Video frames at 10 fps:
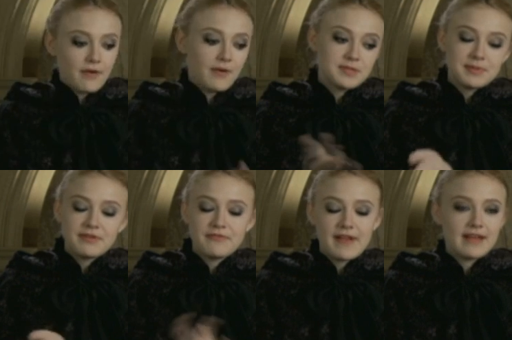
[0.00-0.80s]
always
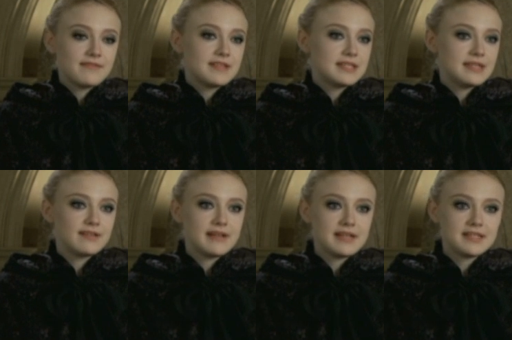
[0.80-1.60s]
been a fan of the
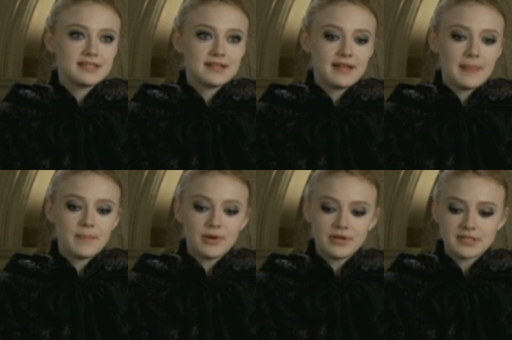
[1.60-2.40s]
series
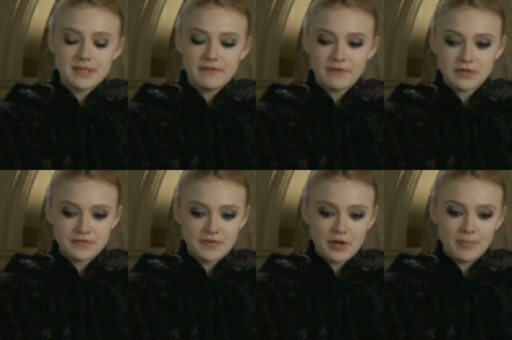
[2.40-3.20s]
and the books and the
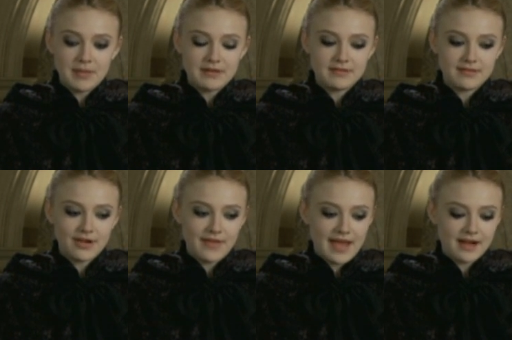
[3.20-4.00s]
first film and
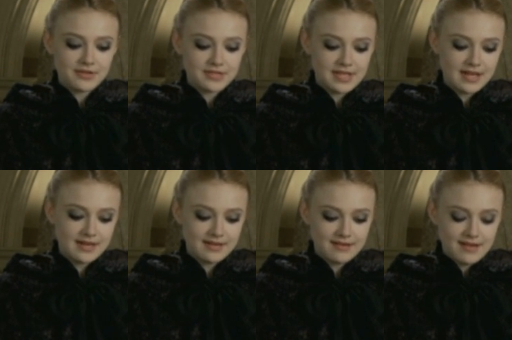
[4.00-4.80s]
all the actors in
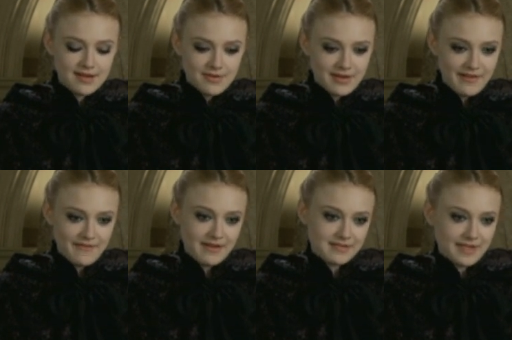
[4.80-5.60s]
it, and when
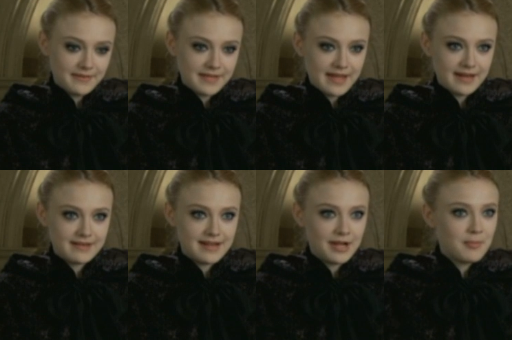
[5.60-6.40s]
I found out that
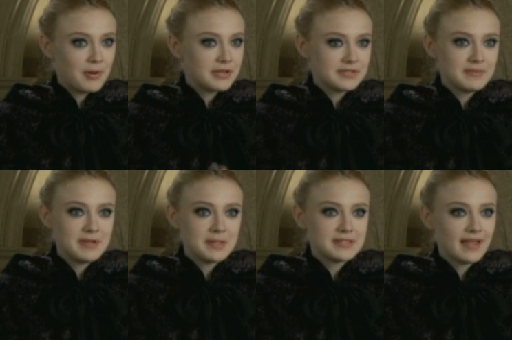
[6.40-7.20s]
I could possibly
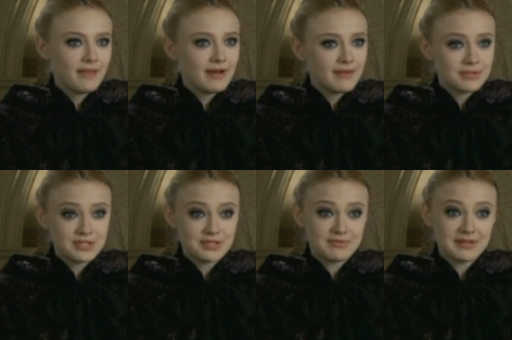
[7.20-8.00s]
be in the second one, I
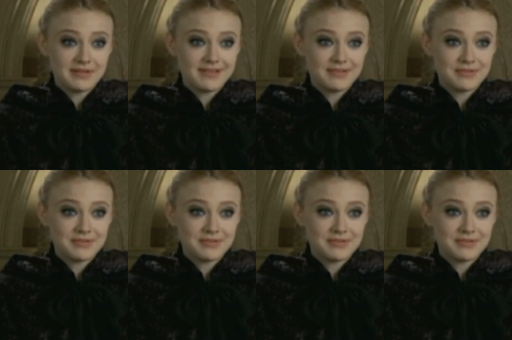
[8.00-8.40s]
was just thrilled.